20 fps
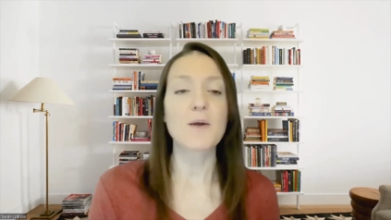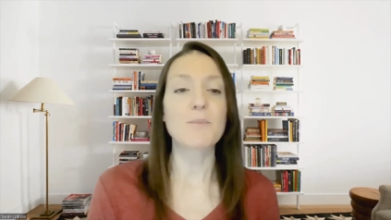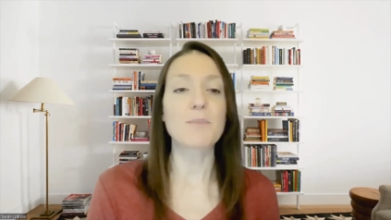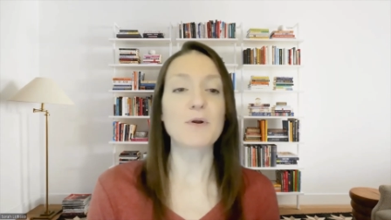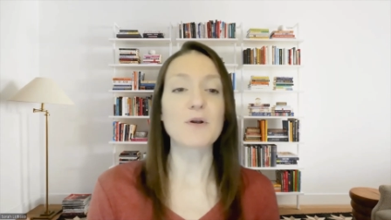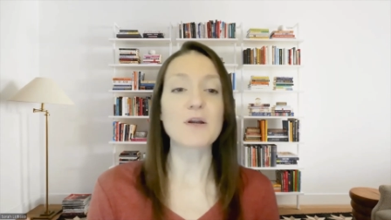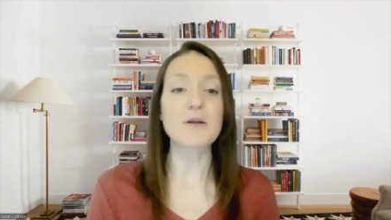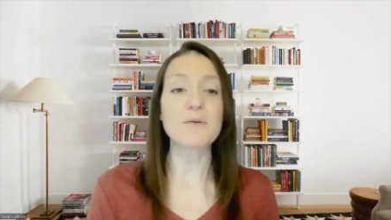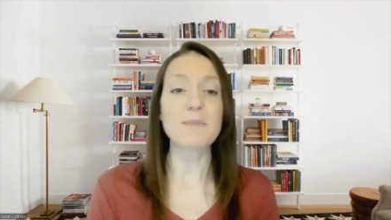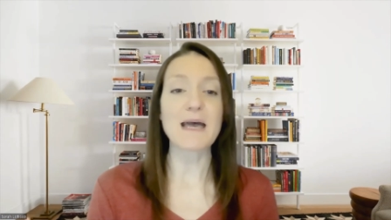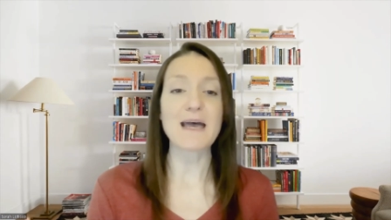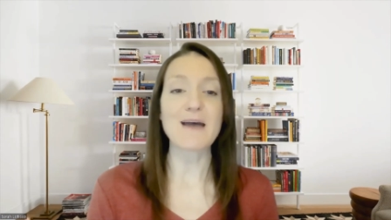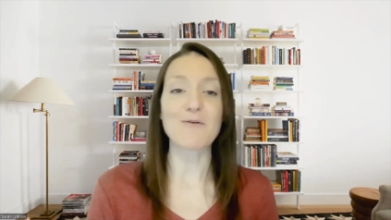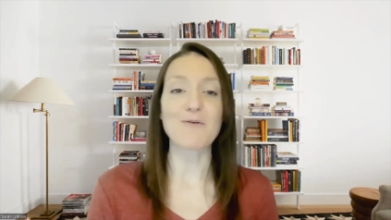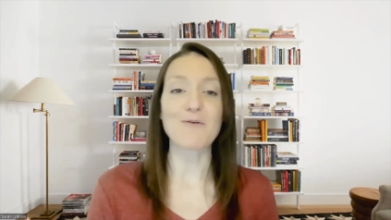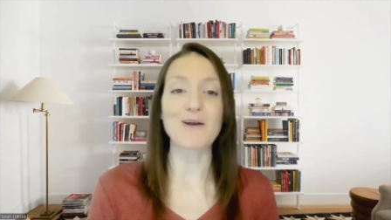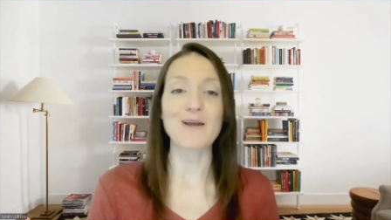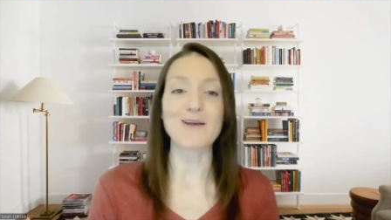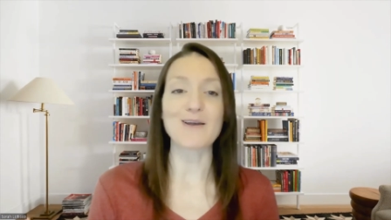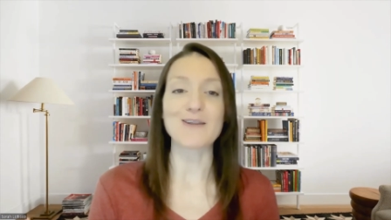Bergamot
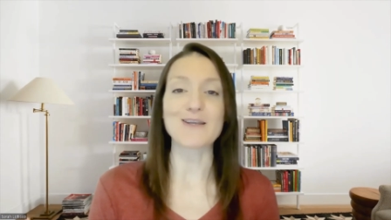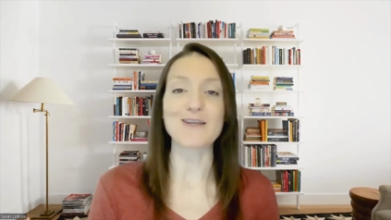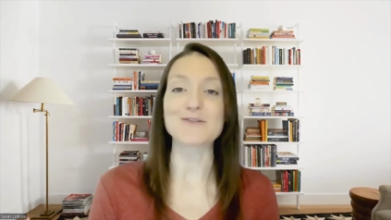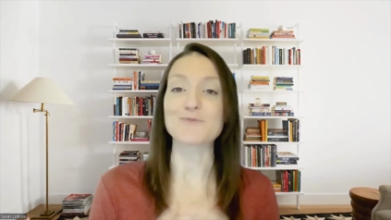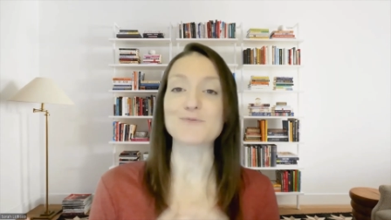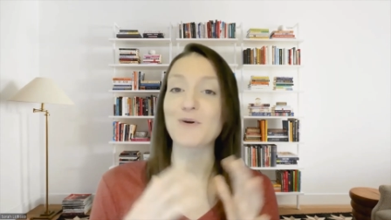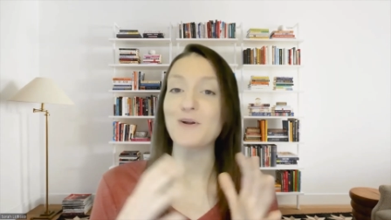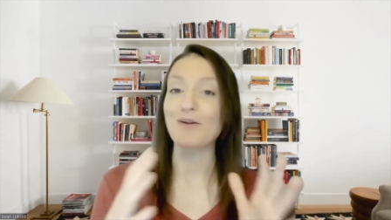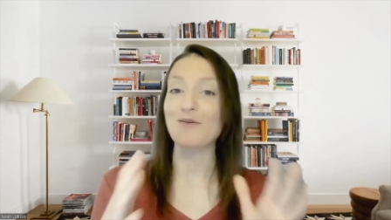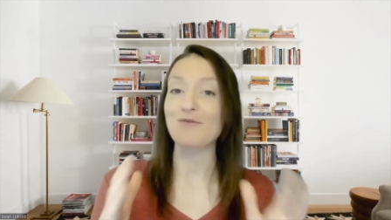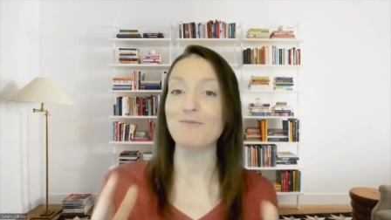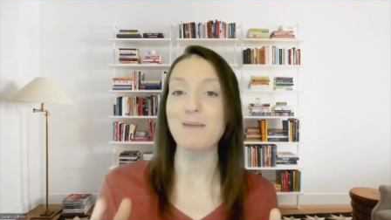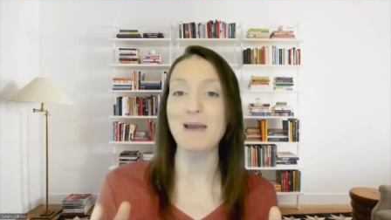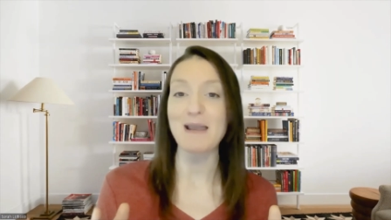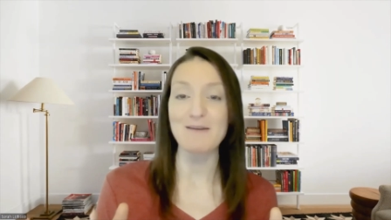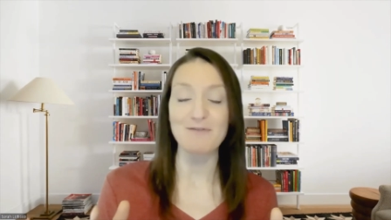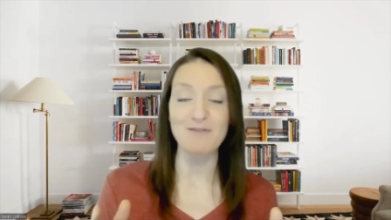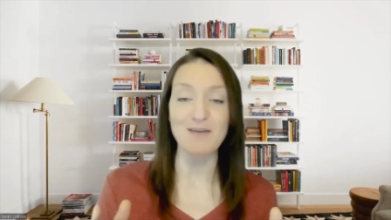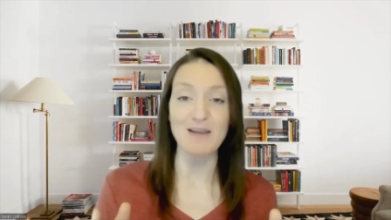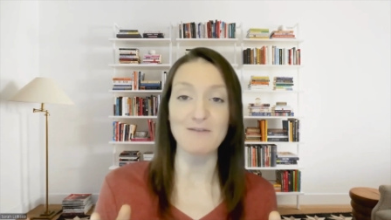oil is one of
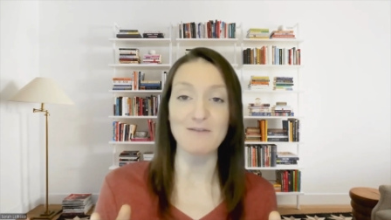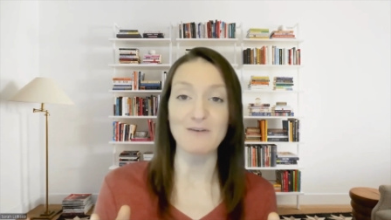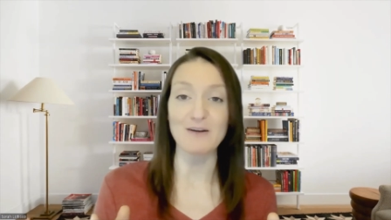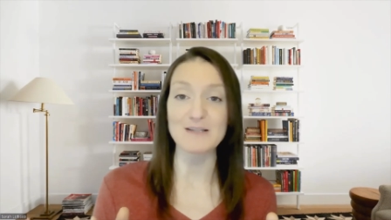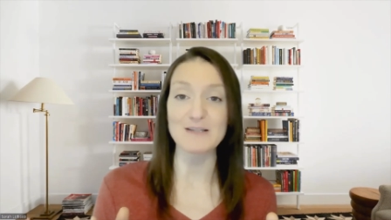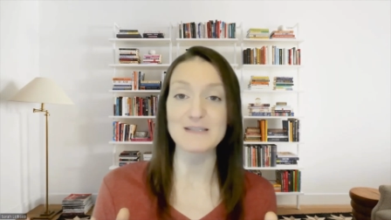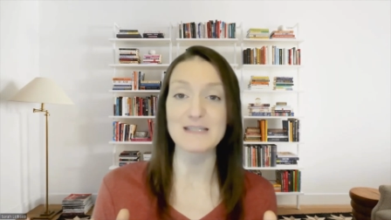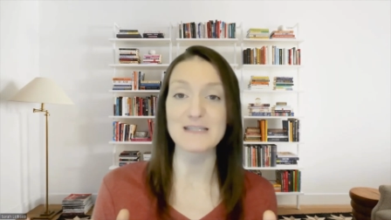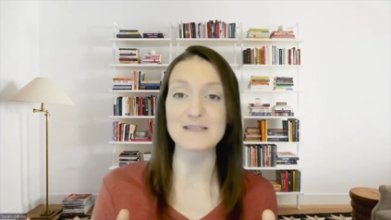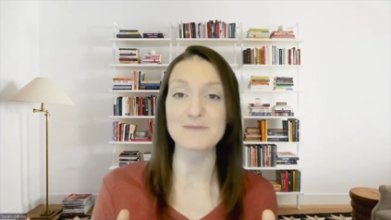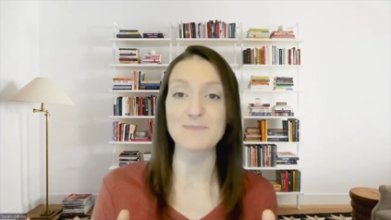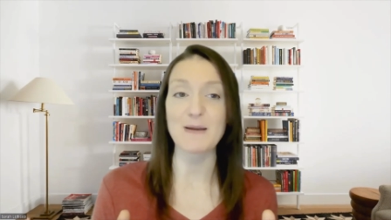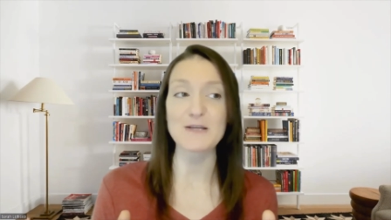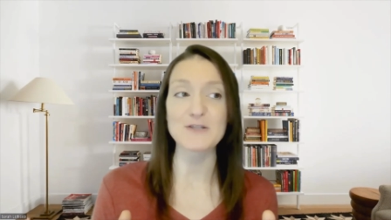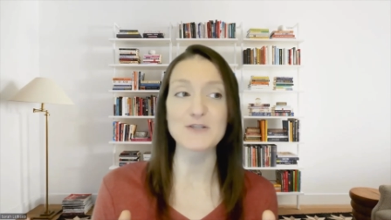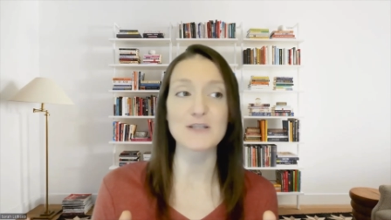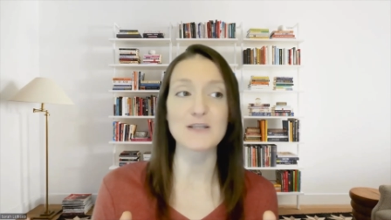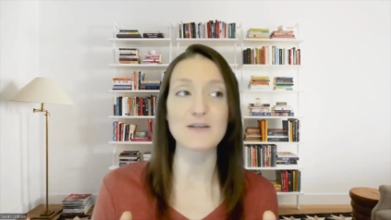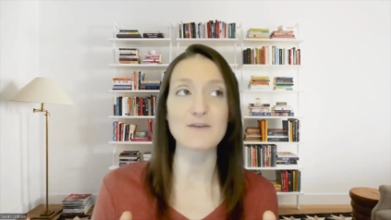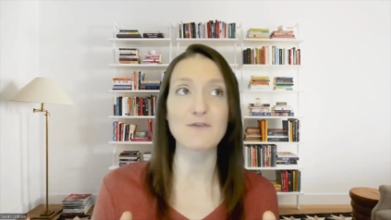my favorites,
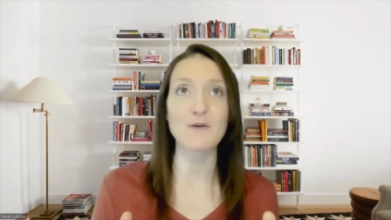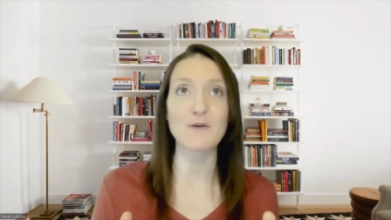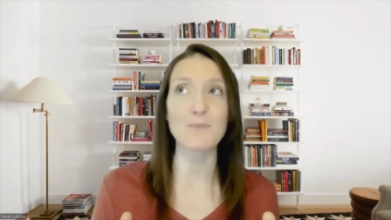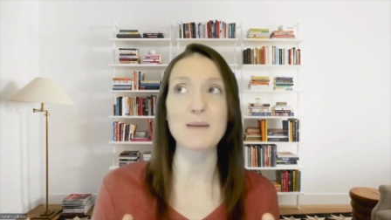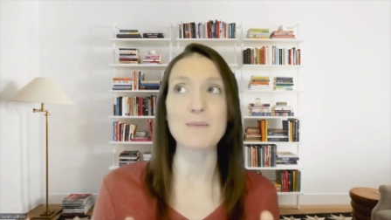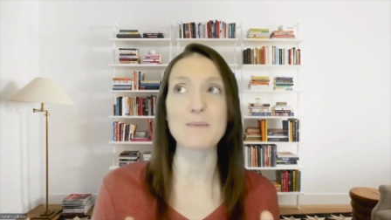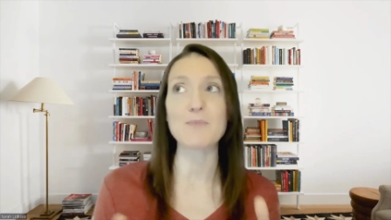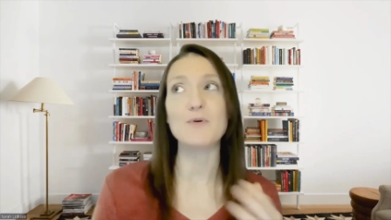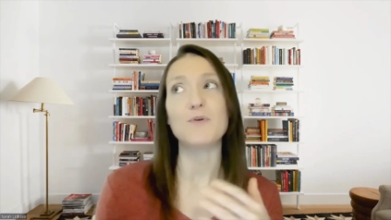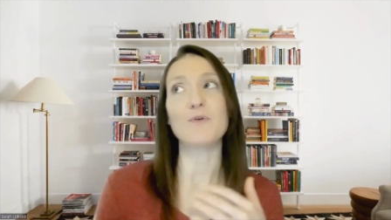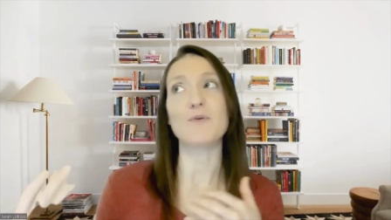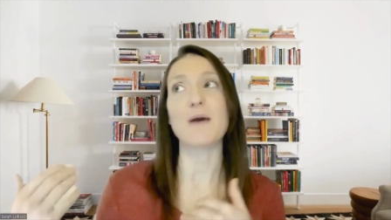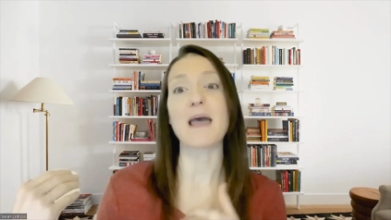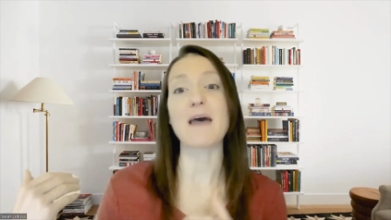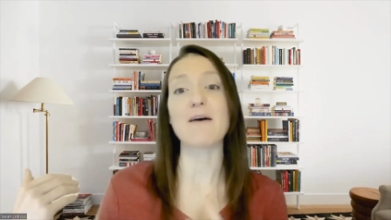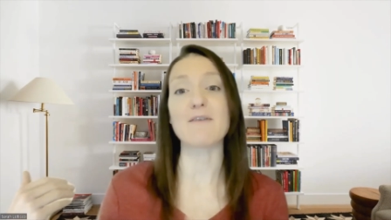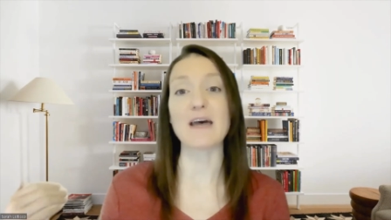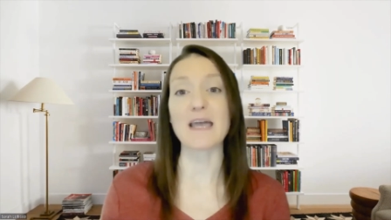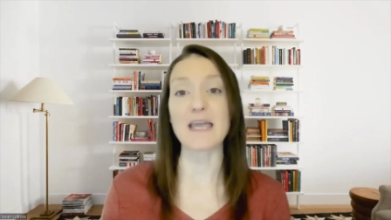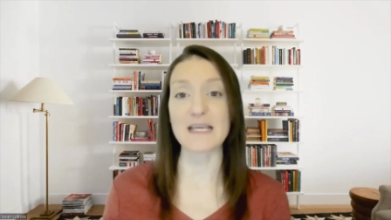especially for people who
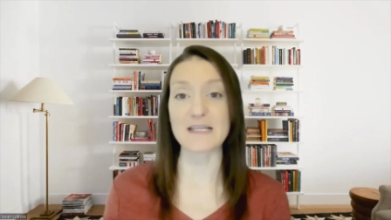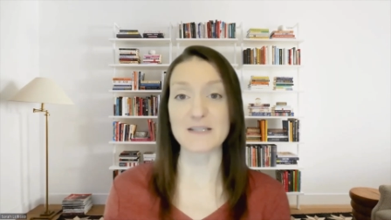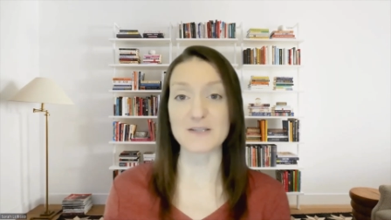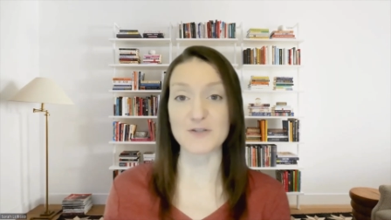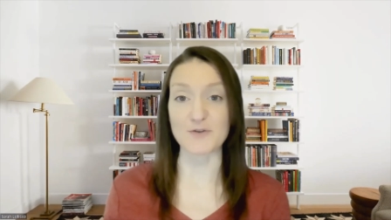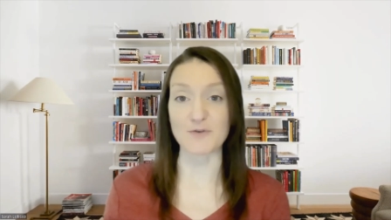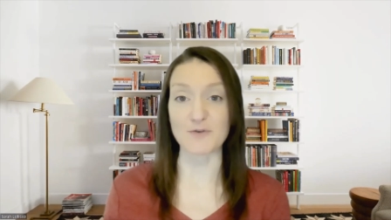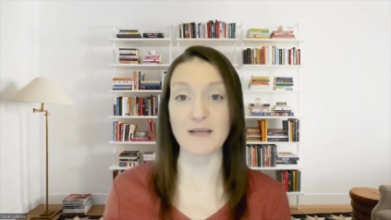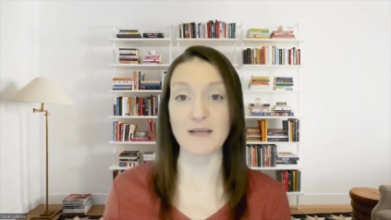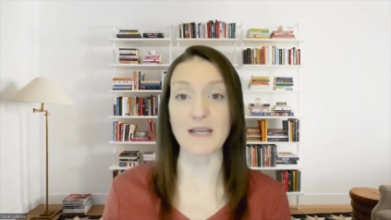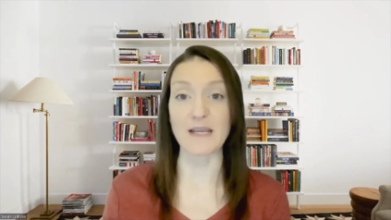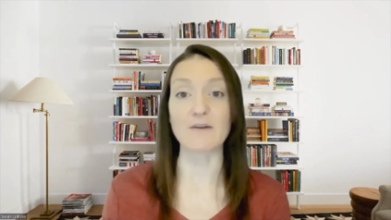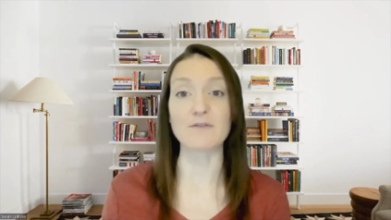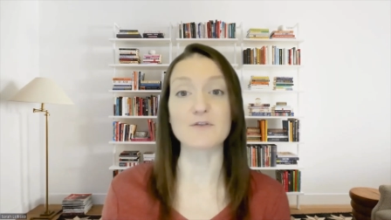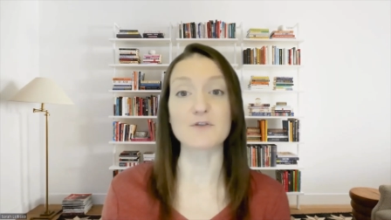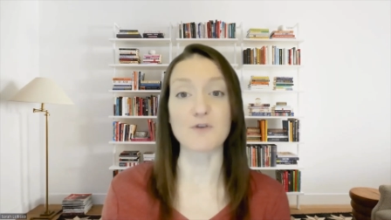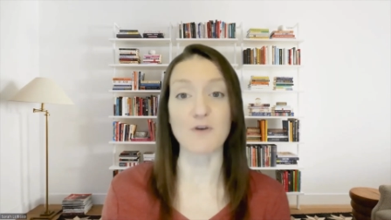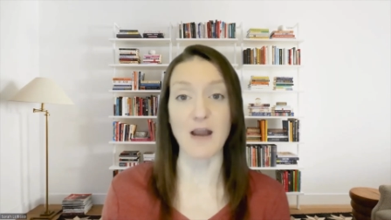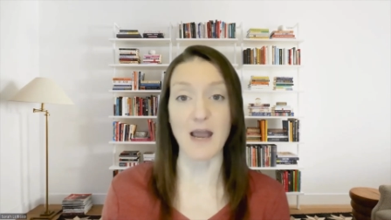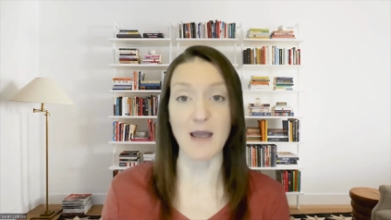have a history of
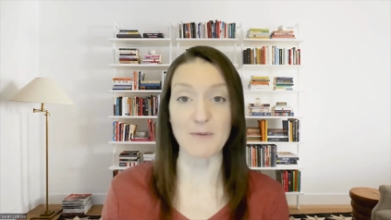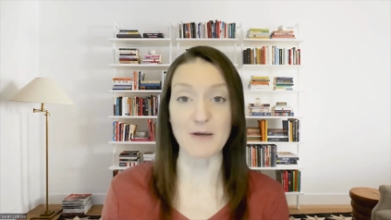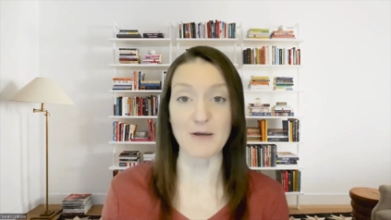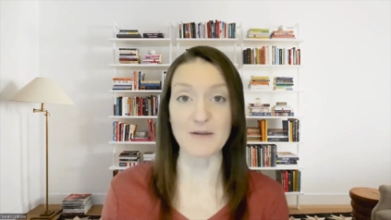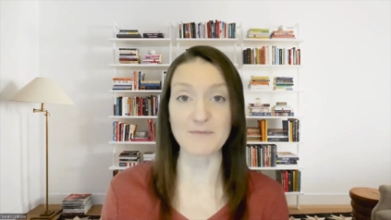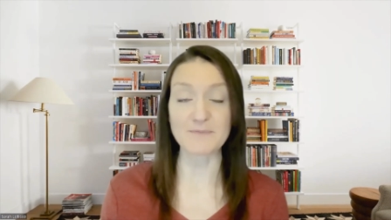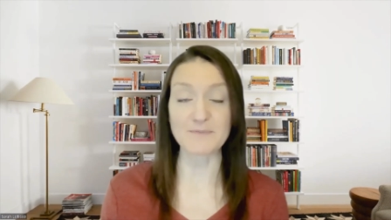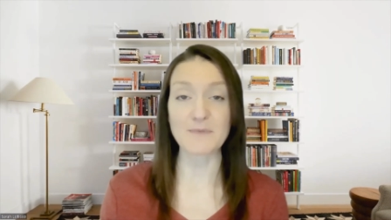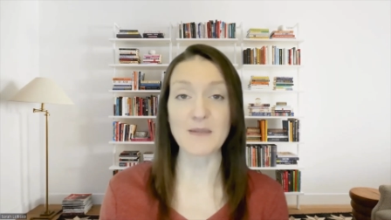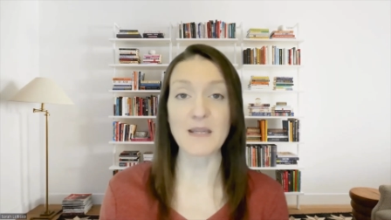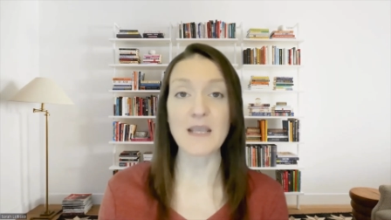trauma.